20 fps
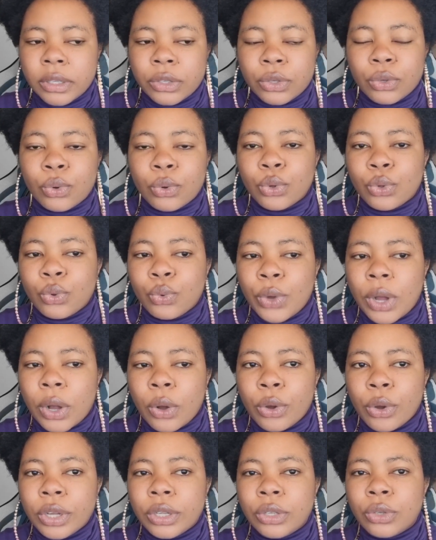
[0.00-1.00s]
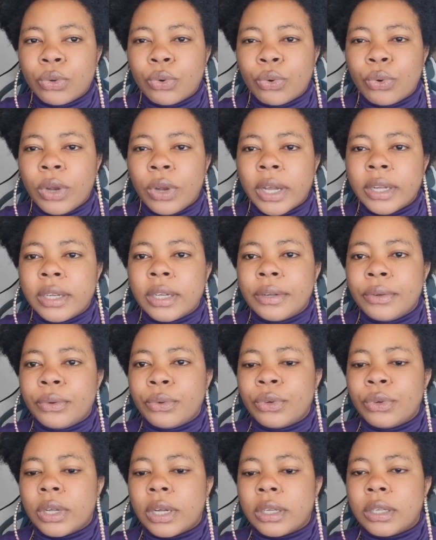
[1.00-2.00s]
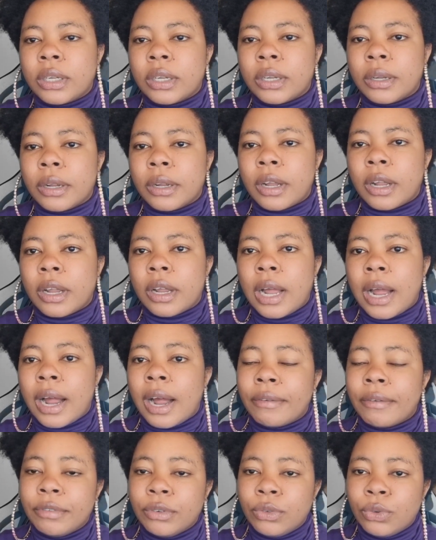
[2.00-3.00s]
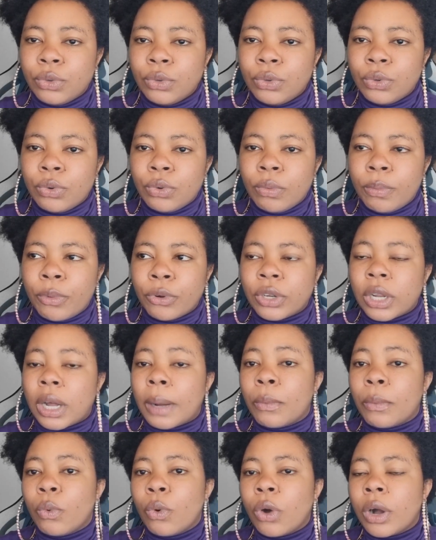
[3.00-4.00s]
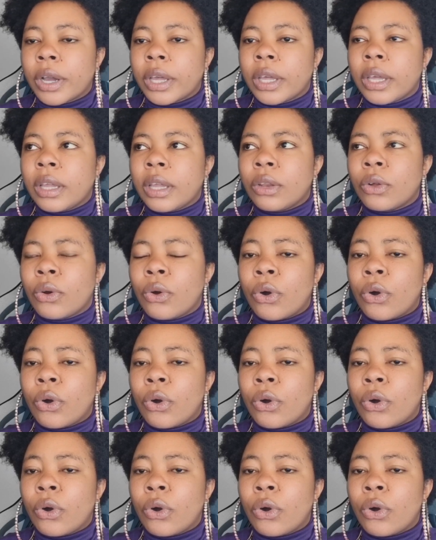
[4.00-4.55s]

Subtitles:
So you are going to let them know that I have a Dudu but I'm working,